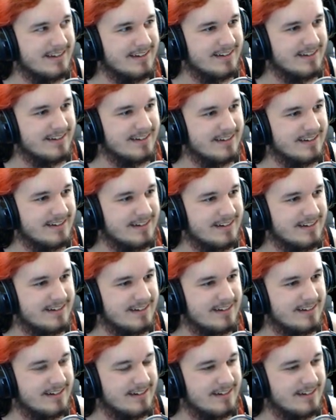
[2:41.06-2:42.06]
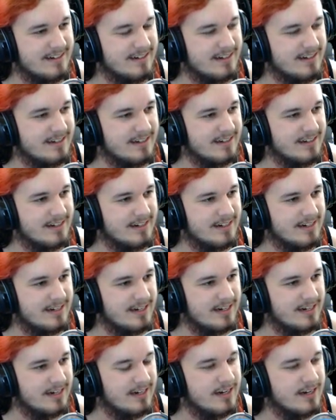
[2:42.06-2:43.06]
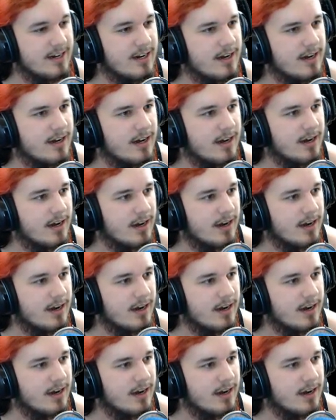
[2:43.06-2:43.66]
Nothing is said.